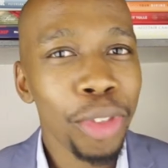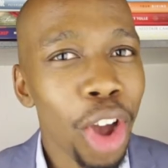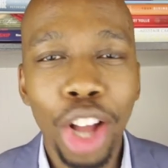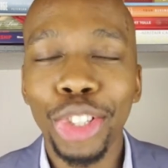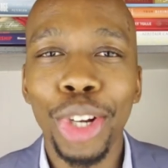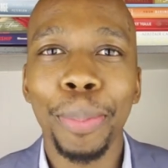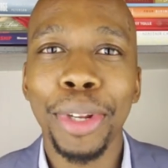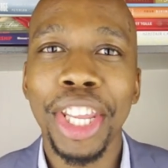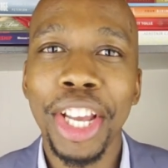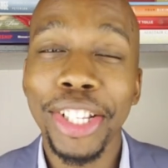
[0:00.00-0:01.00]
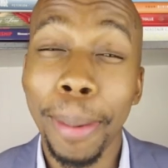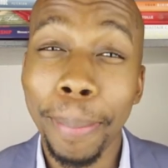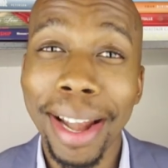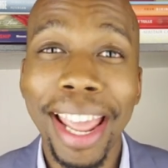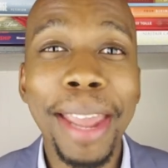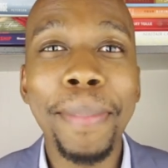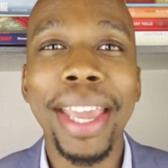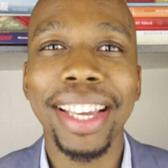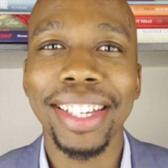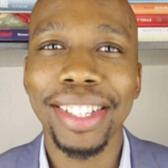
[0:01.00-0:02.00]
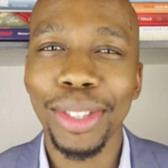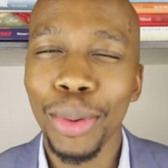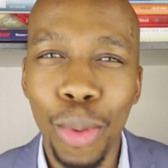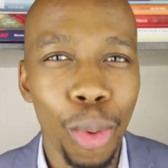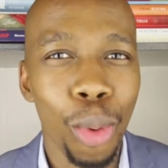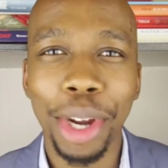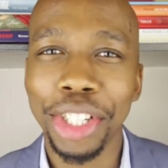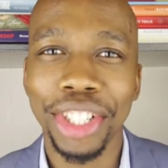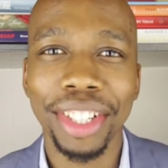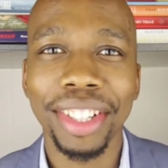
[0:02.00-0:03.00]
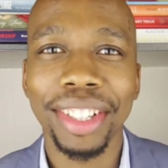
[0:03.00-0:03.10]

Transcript: Entrepreneurs are playmakers who question.